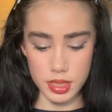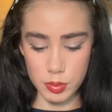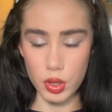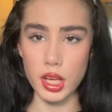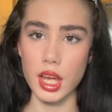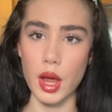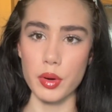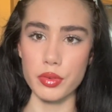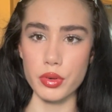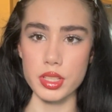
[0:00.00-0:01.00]
This morning I
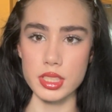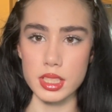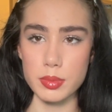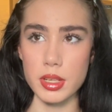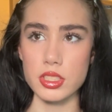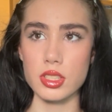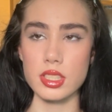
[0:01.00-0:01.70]
read 46 pages,